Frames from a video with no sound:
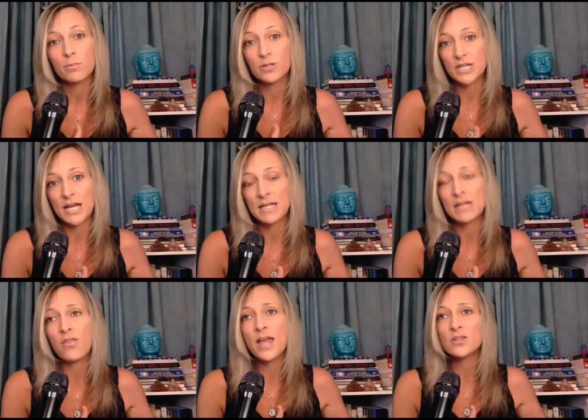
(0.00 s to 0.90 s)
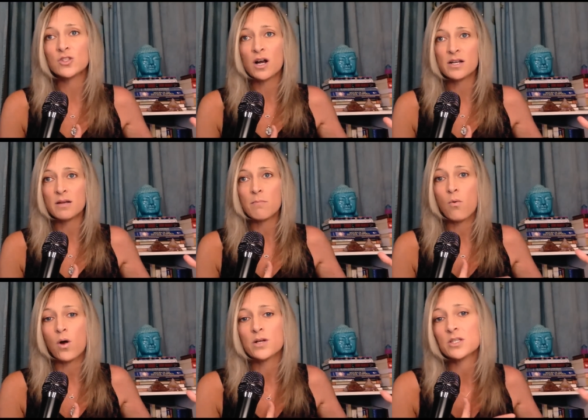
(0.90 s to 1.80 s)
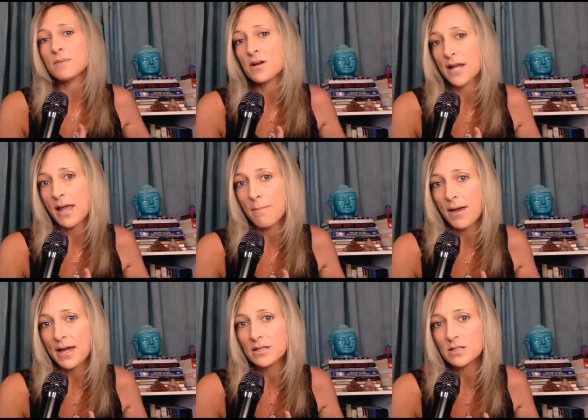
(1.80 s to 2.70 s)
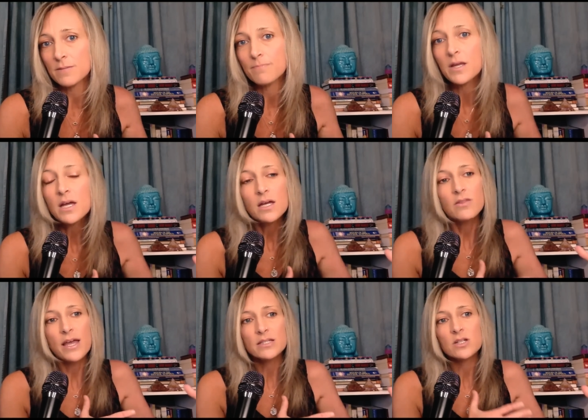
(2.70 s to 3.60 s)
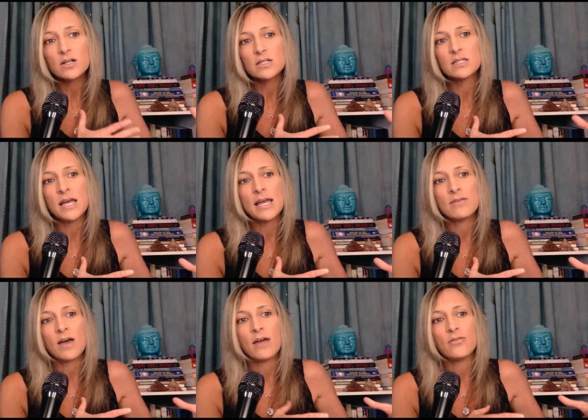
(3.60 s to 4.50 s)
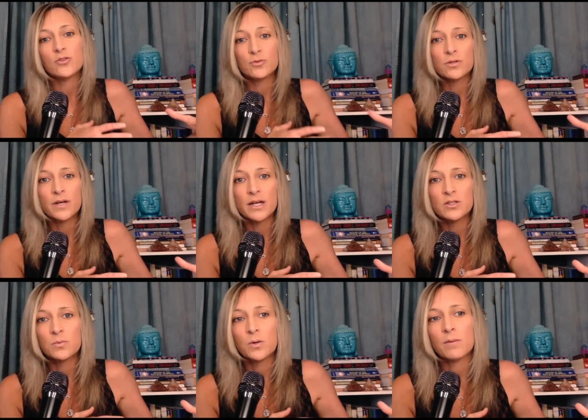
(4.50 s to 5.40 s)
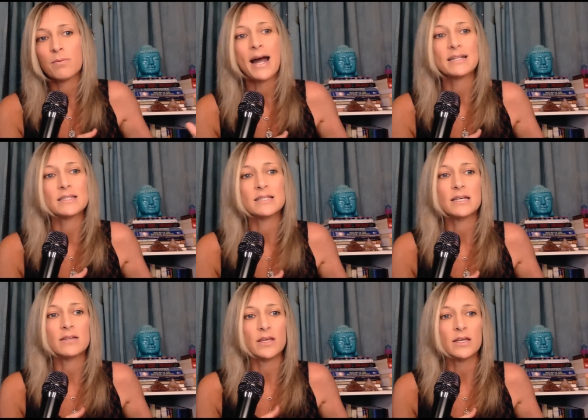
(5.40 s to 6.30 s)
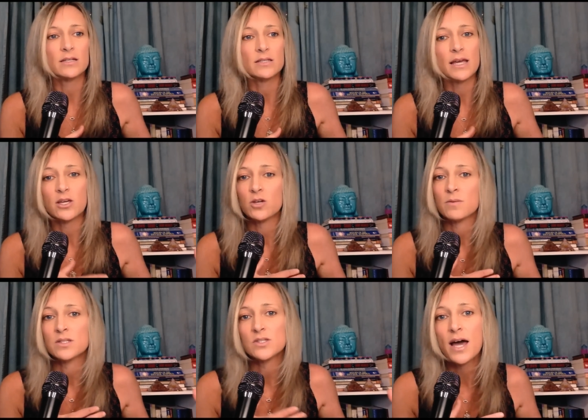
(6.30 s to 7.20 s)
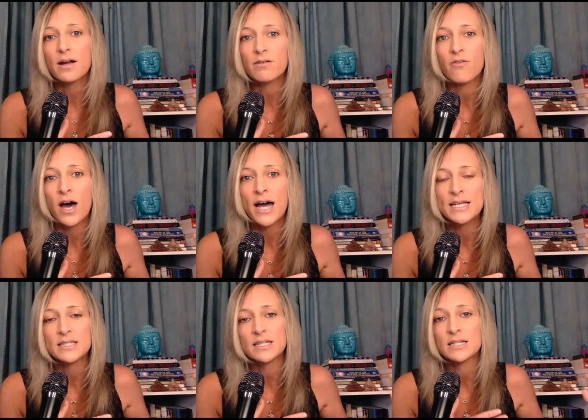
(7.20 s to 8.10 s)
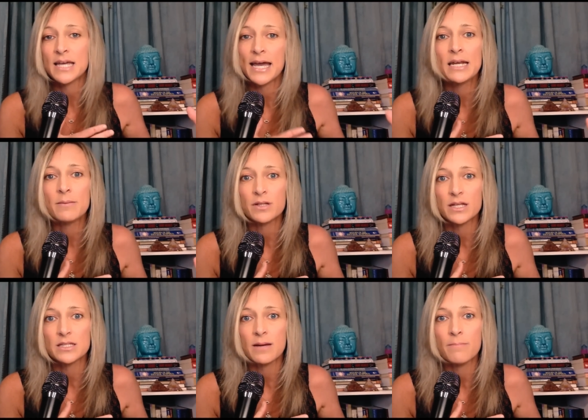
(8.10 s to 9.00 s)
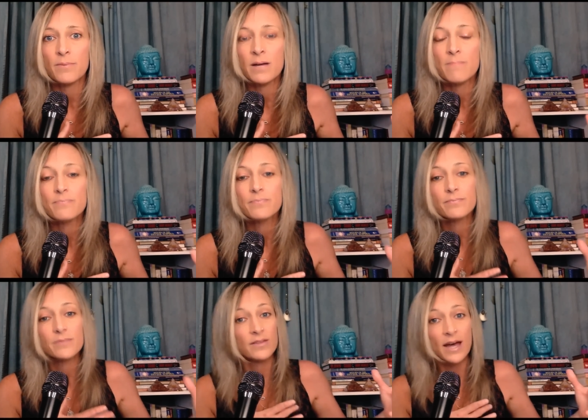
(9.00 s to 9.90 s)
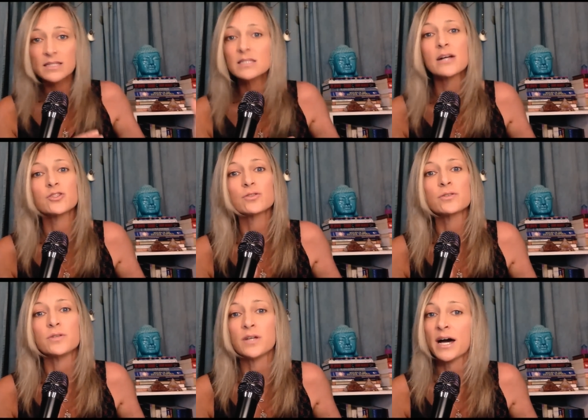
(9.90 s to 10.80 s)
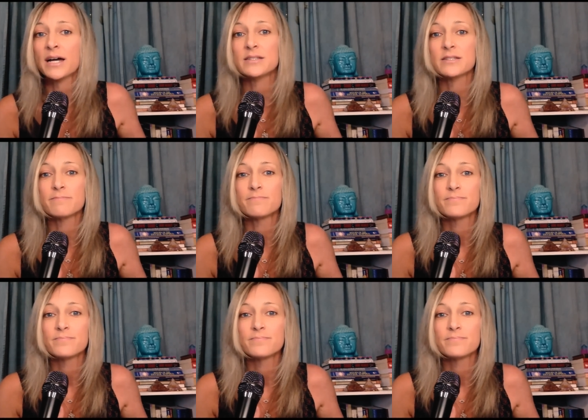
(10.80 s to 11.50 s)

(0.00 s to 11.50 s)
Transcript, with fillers: Britannia, they started more smear campaigns. They started saying that the Druids were practicing things like human sacrifice and cannibalism, but that's not true, you guys.